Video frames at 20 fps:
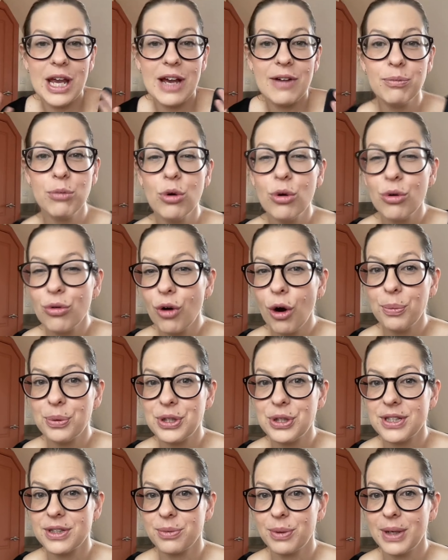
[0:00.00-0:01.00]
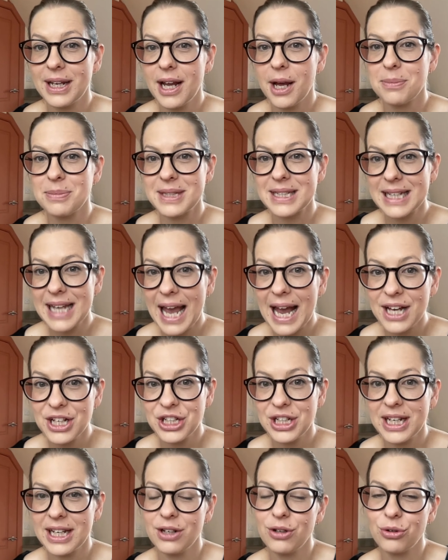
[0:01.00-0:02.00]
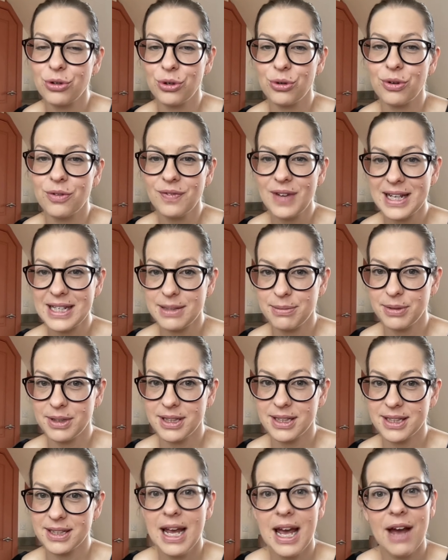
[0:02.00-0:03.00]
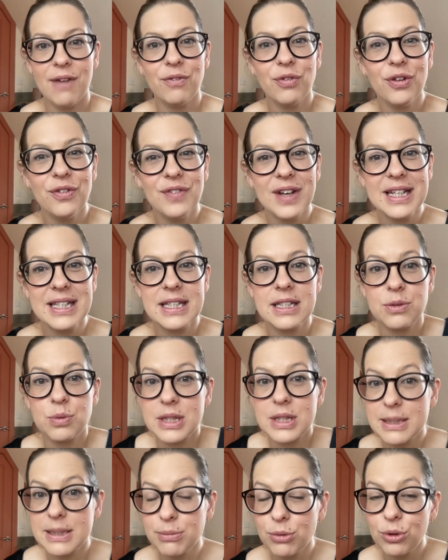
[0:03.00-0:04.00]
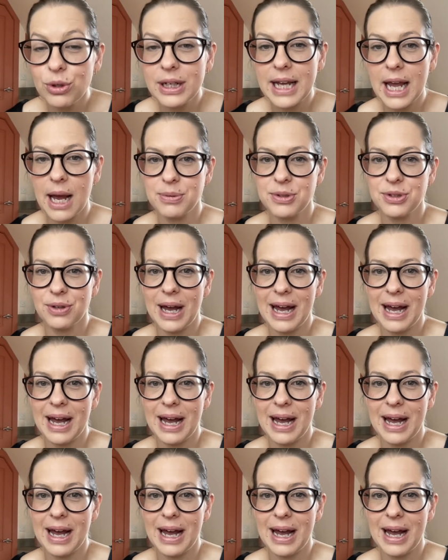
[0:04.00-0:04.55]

you have more options when it comes to cashing in on your investment. And for investors with smaller capital